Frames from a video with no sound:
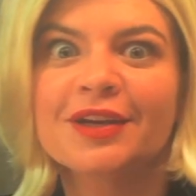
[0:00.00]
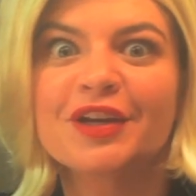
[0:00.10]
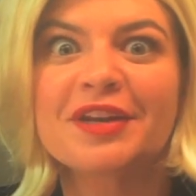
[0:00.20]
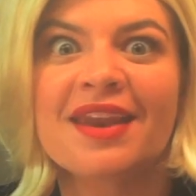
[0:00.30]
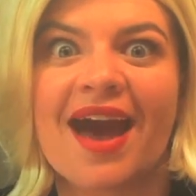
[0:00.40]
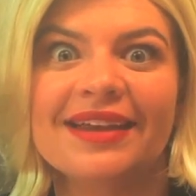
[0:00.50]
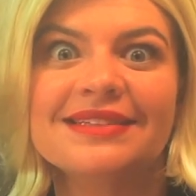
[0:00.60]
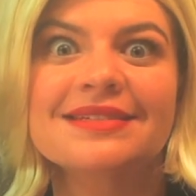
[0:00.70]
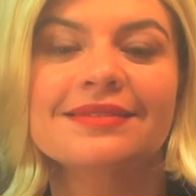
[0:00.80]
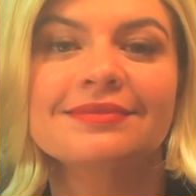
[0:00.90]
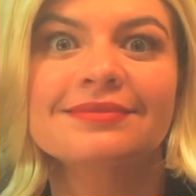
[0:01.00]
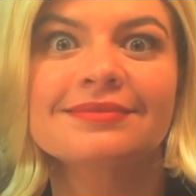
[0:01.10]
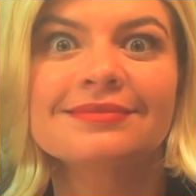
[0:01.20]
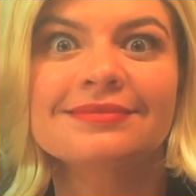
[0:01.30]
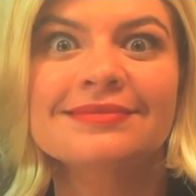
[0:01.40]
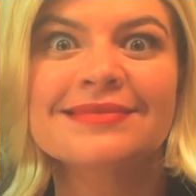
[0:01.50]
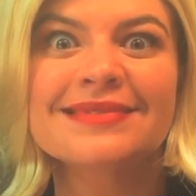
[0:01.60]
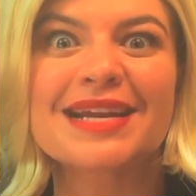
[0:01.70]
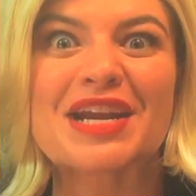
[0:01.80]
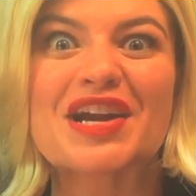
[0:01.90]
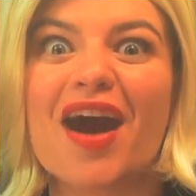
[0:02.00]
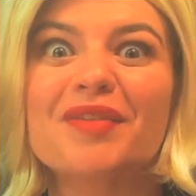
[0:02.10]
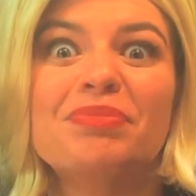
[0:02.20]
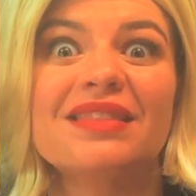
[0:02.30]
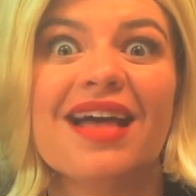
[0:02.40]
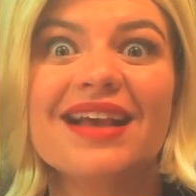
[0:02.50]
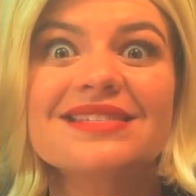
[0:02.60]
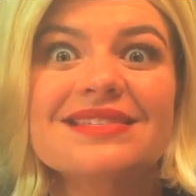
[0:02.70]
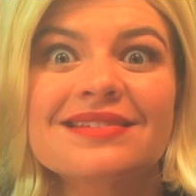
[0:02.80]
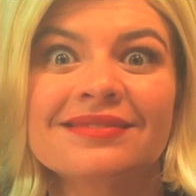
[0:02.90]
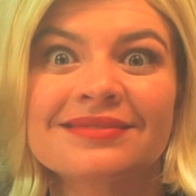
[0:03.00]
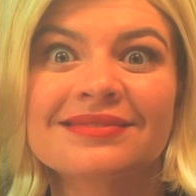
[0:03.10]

Good night, God bless,